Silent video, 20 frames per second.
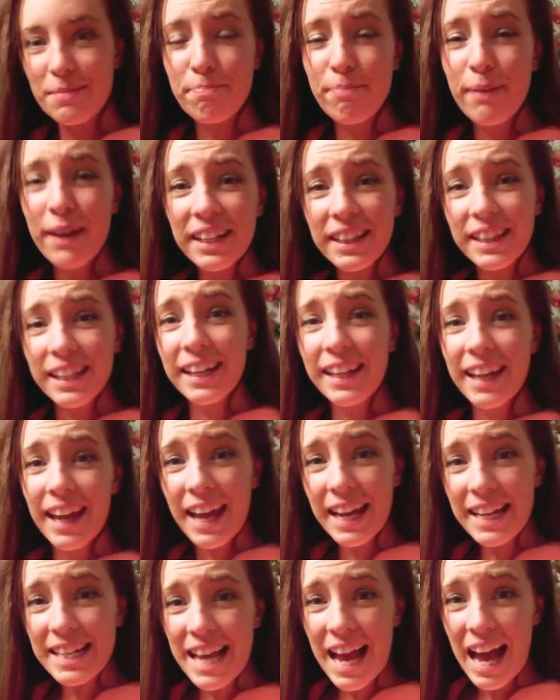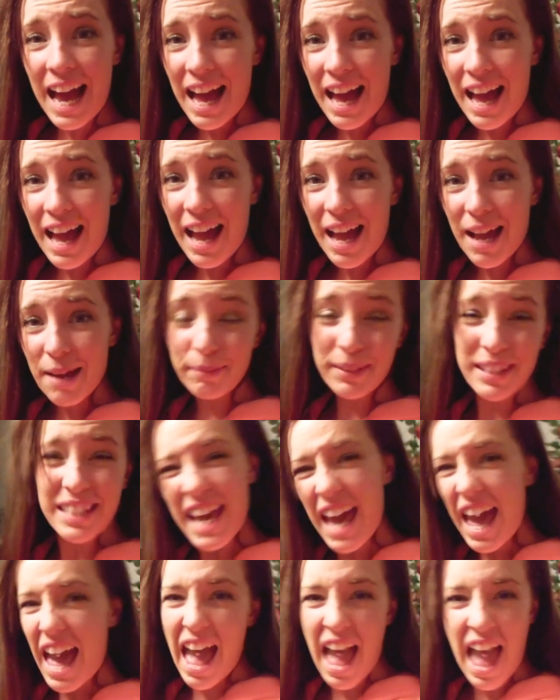birthday cake time!
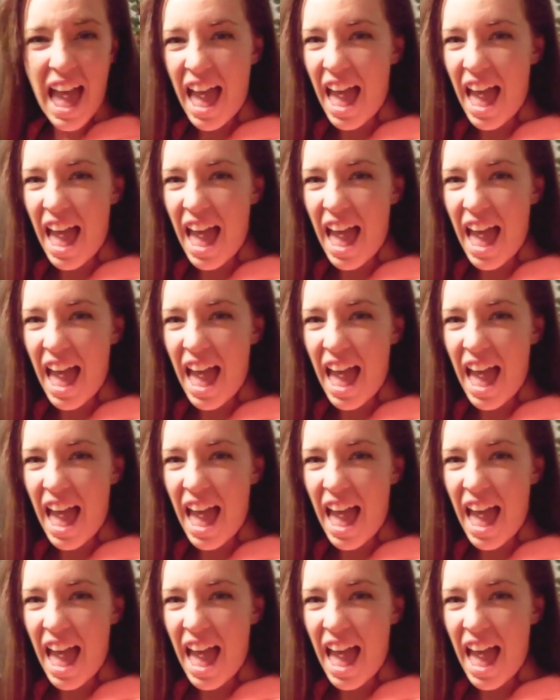Yay!